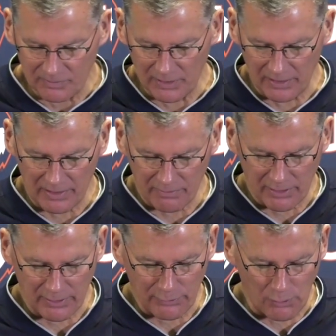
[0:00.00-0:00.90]
very,
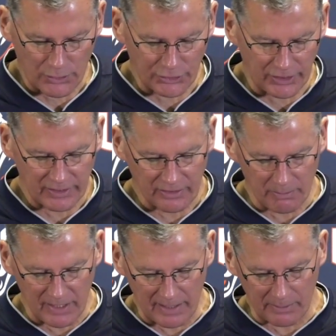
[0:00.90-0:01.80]
very fortunate to
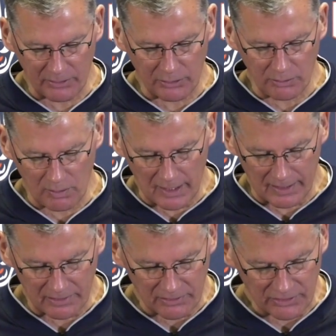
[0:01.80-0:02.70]
be able
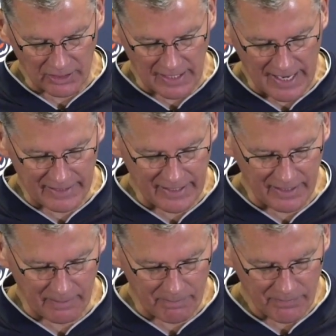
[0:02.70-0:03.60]
to land
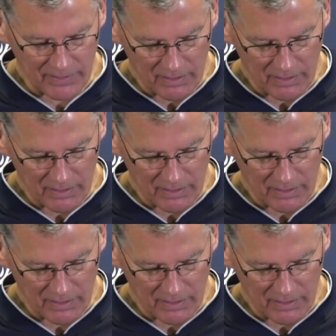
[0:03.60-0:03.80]
him.